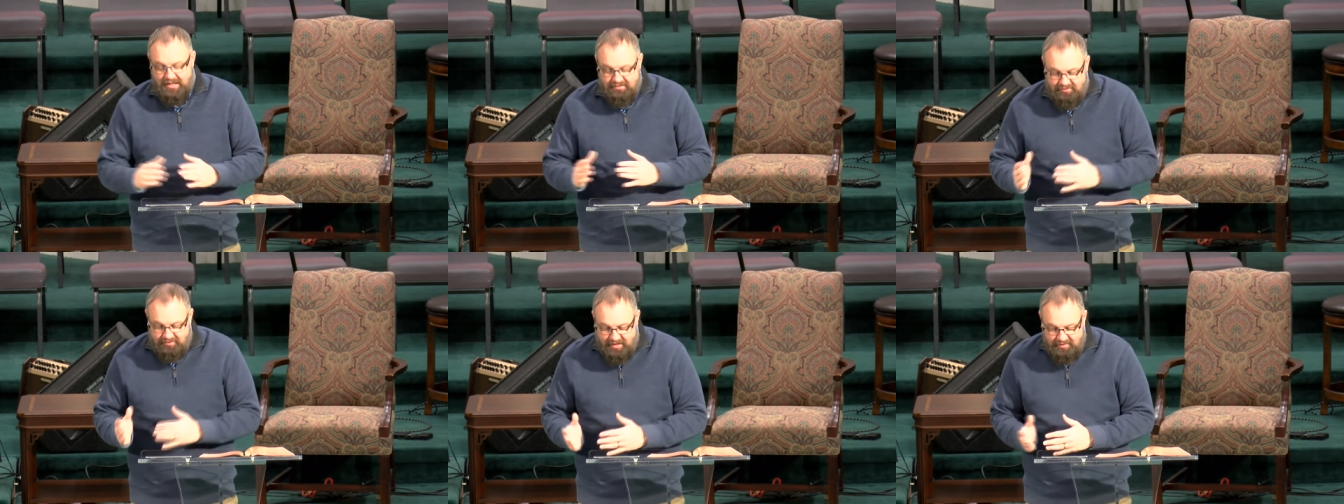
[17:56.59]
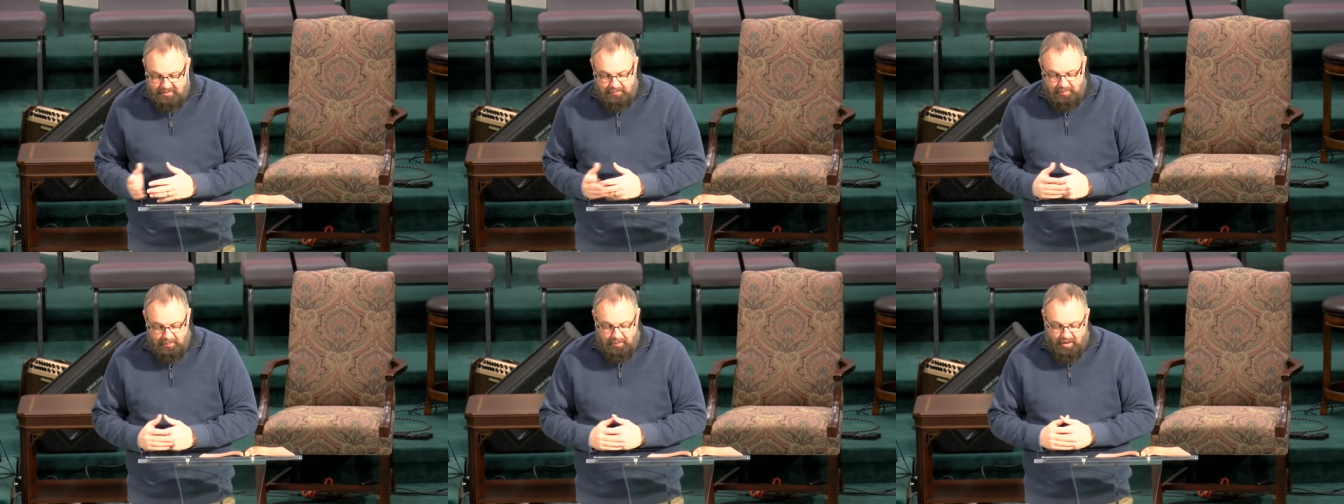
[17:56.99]
and set
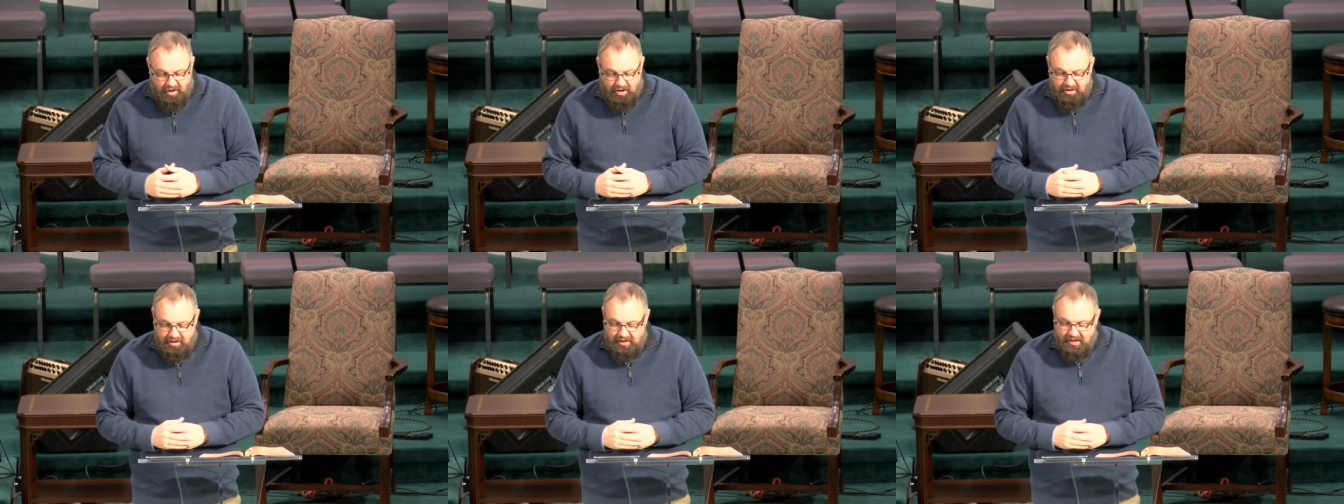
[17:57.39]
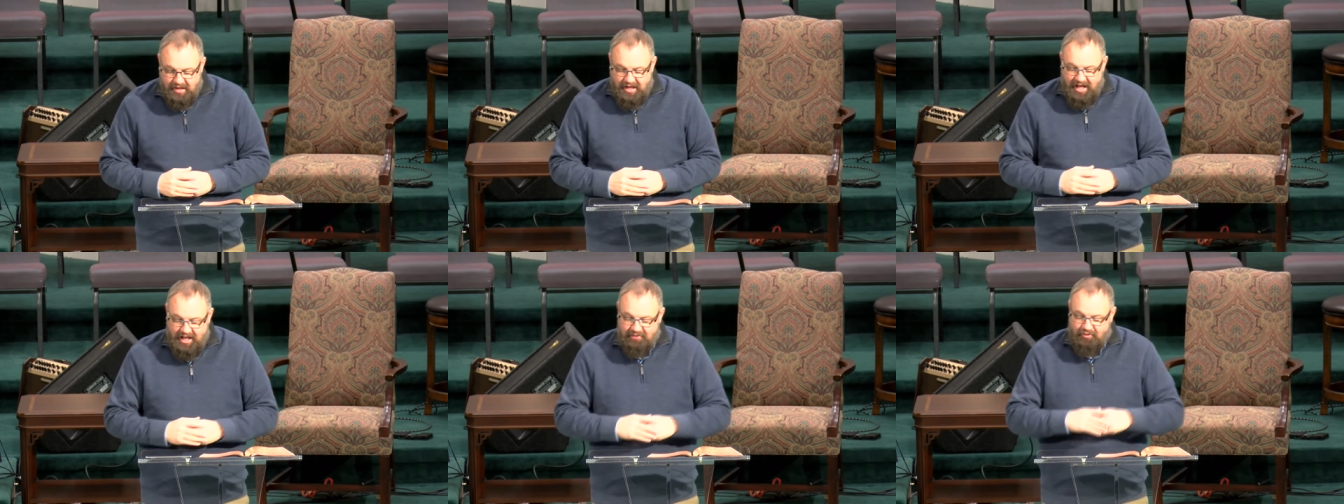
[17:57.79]
them apart
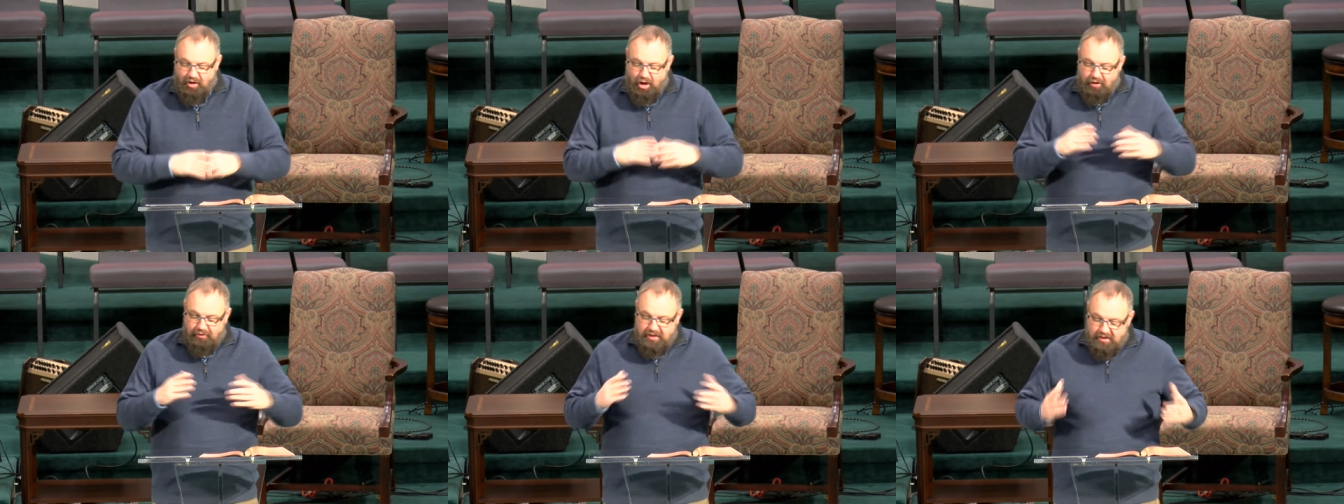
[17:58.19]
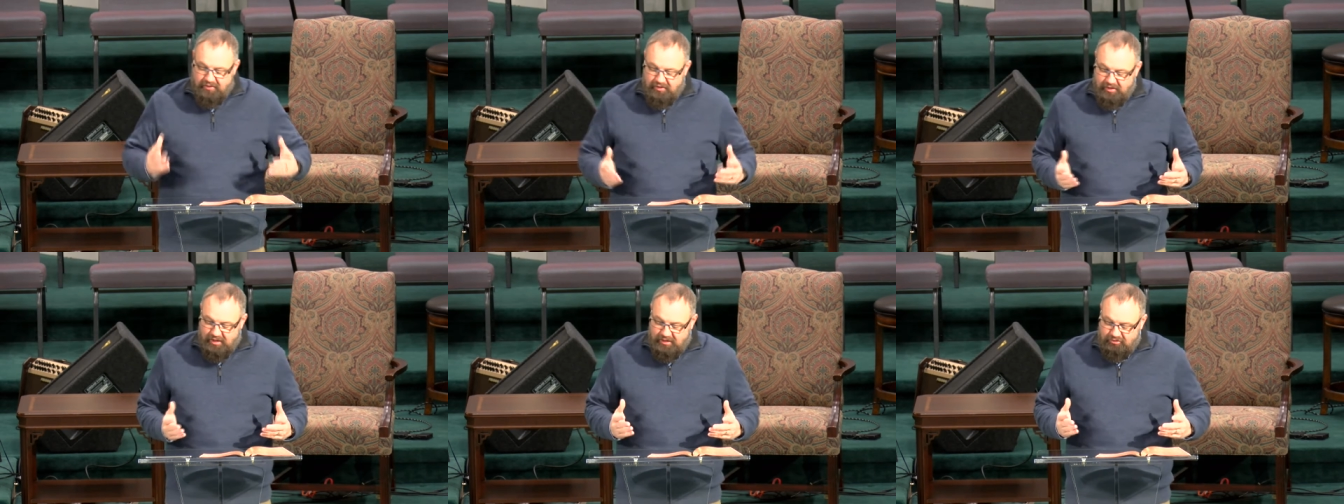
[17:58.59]
out of all the
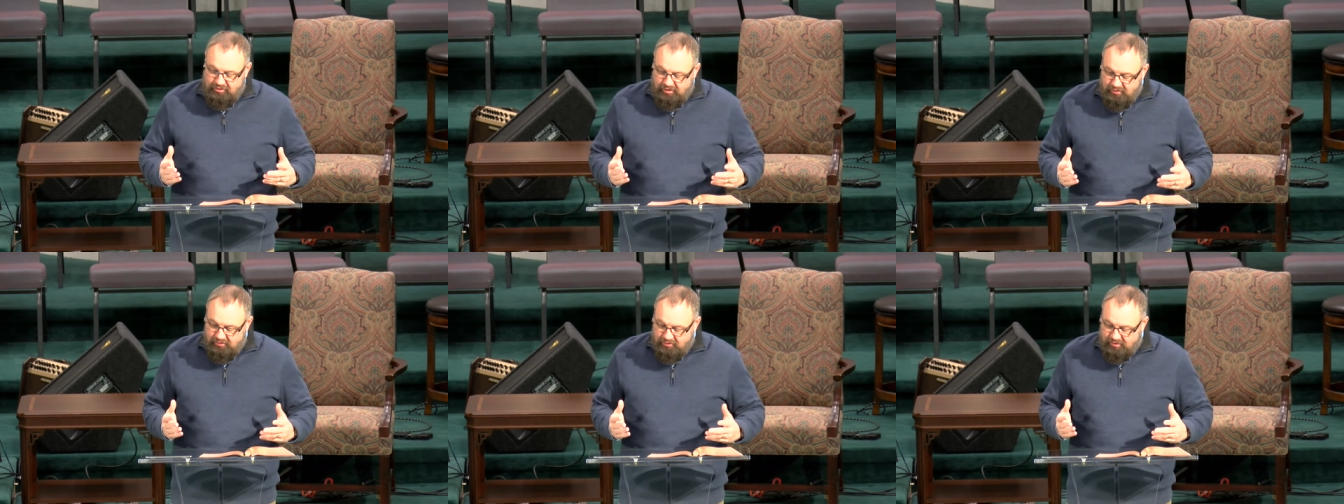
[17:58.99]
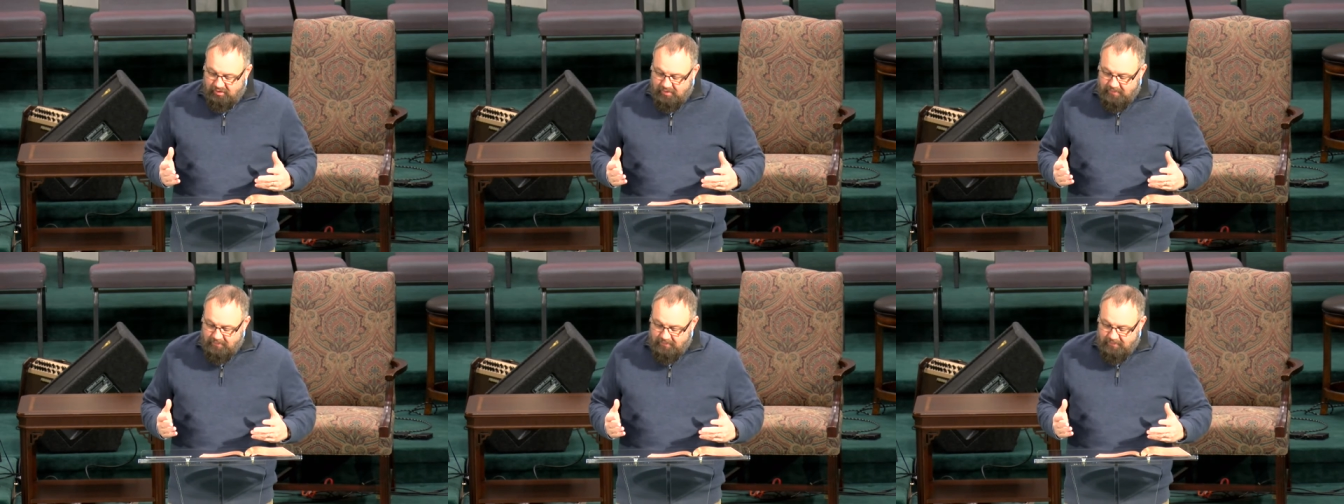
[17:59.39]
other nations,